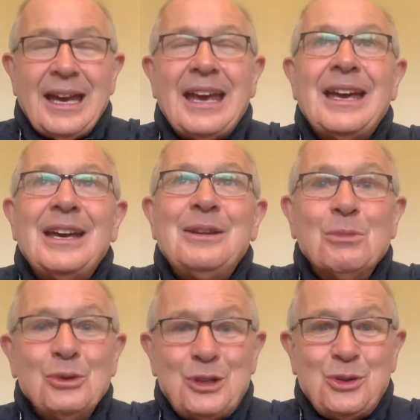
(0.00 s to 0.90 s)
In
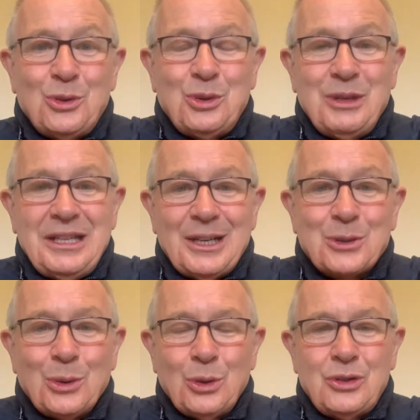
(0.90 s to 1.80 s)
Munster, during the week, their
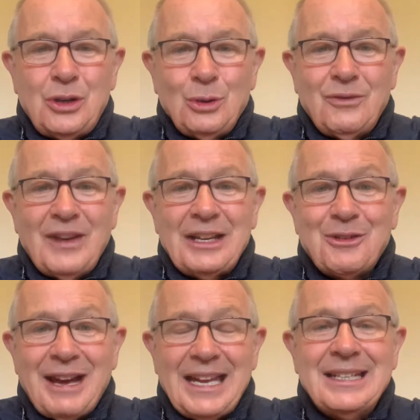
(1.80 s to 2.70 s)
coach, Ian Van
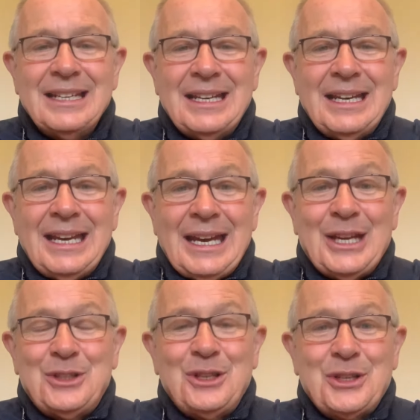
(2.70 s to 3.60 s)
Gran,
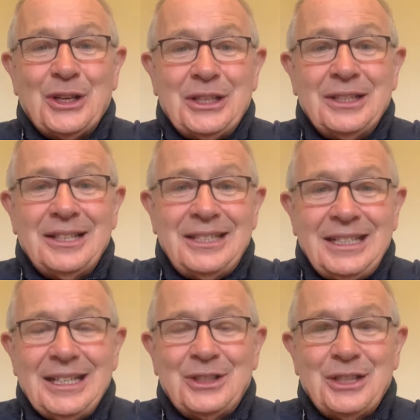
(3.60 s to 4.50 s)
has decided that he
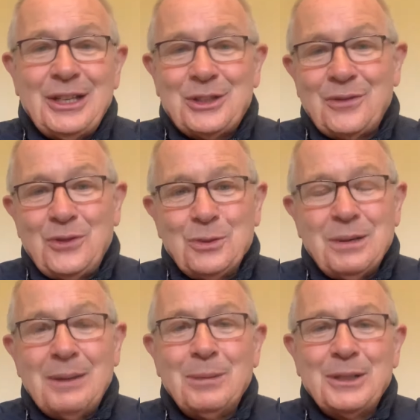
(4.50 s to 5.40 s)
gets an extra few
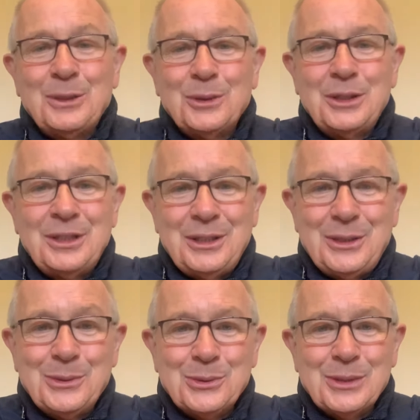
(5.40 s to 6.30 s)
bob by going
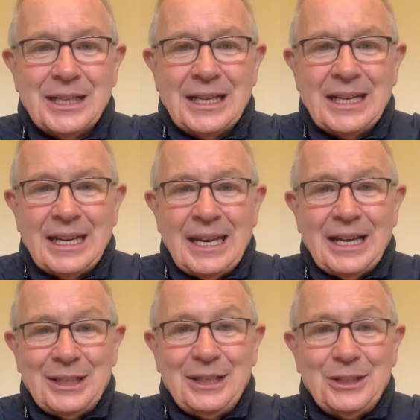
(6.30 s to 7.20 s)
to, I
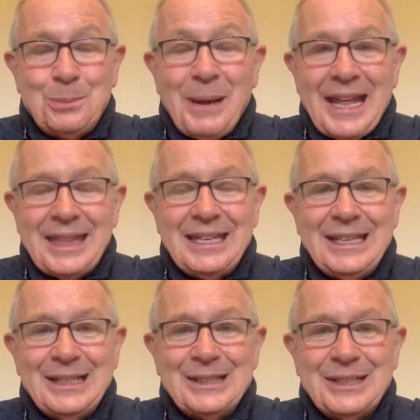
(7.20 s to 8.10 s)
think it's Bath in
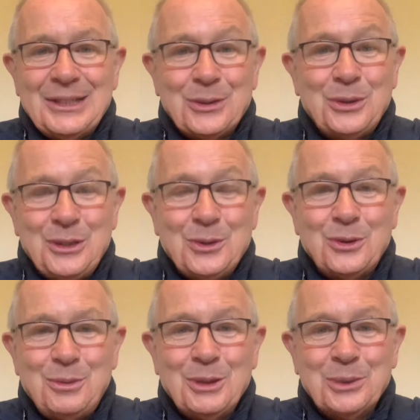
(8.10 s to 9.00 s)
England. So he's going
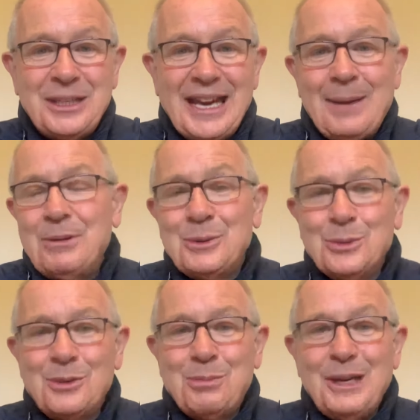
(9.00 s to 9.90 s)
to be up the gap, and who
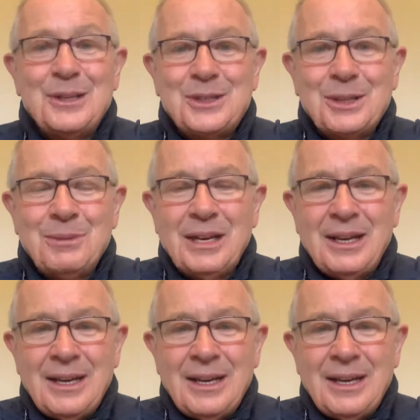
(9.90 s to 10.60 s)
replaces him?